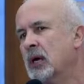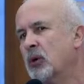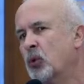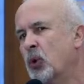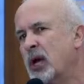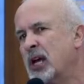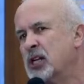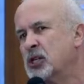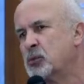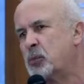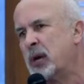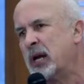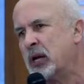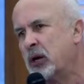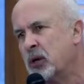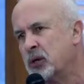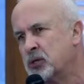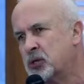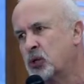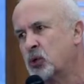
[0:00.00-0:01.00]
Red's
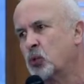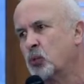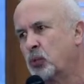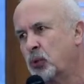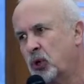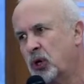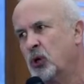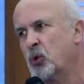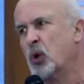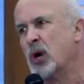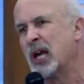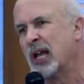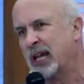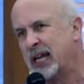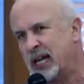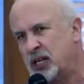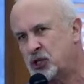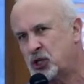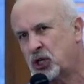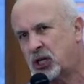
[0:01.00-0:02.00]
parents are pretty well
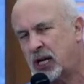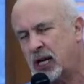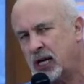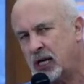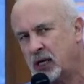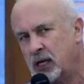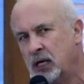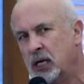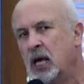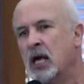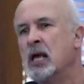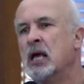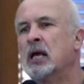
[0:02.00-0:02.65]
educated.